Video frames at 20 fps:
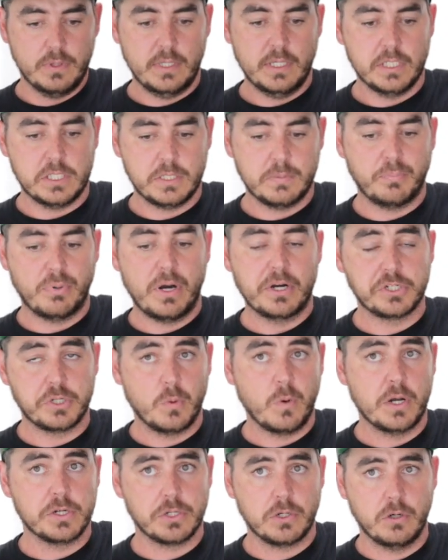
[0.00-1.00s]
this
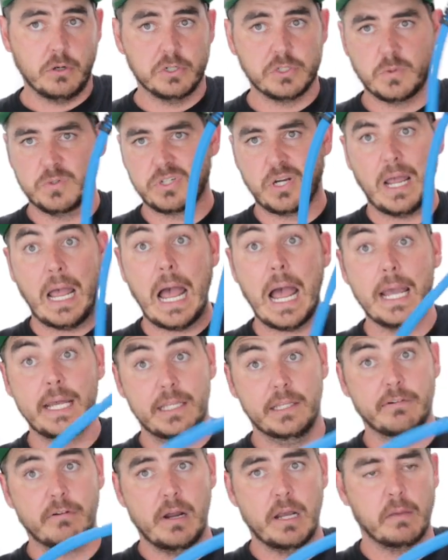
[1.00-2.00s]
pressure washer hose, which I
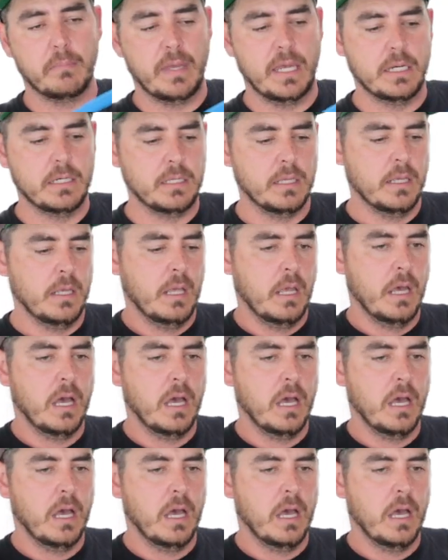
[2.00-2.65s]
highly recommend,